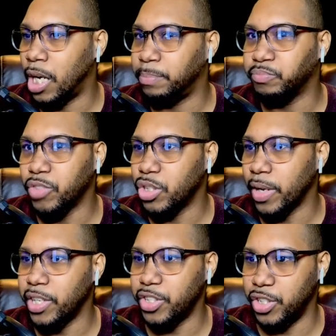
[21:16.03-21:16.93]
So I
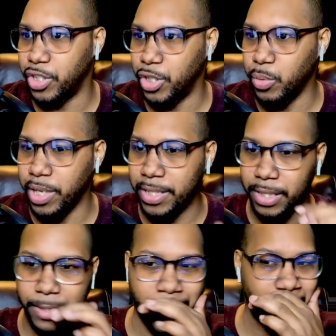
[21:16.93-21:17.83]
can just do this,
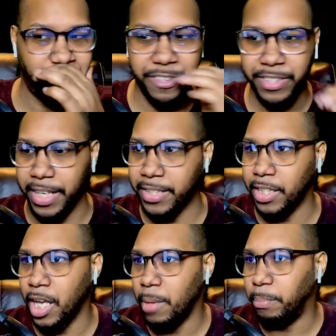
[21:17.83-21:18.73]
attack for 6,
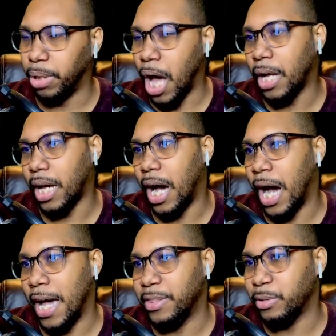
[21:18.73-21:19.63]
block
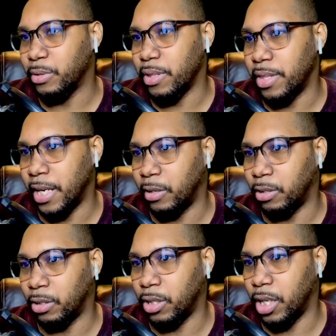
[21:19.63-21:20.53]
either
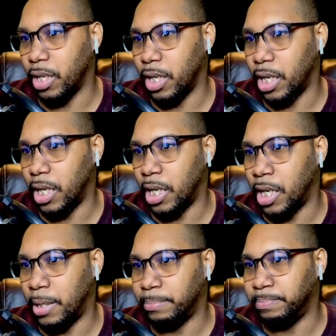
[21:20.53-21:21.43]
their
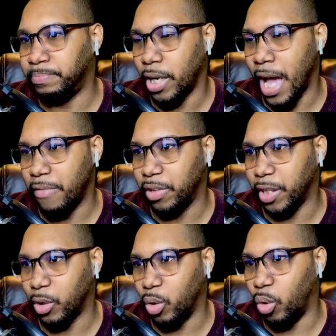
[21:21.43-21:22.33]

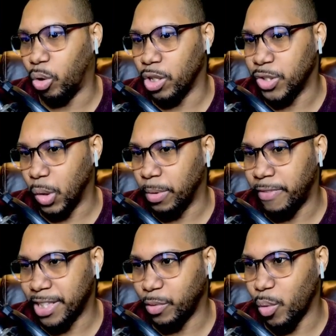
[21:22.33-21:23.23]
Cavalier or a Storm
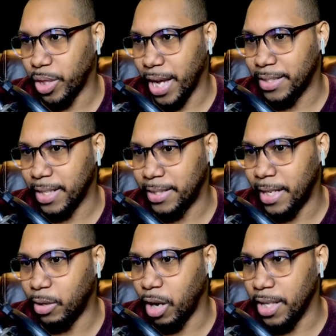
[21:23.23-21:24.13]
Festival with Geistlight
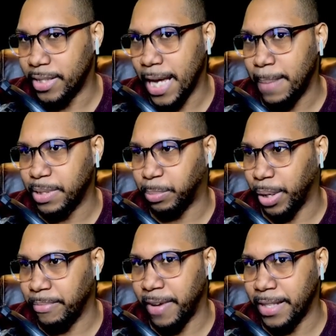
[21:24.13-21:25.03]
Snare, untap Supreme
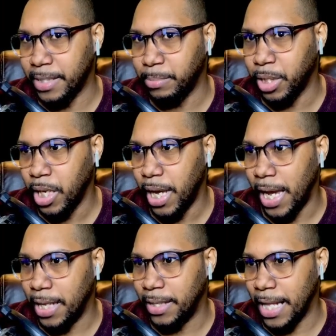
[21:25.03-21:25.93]
Phantom,
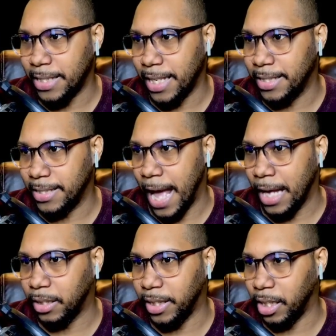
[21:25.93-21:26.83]
and that's
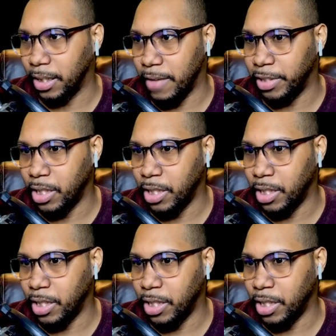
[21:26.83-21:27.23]
exactly 11.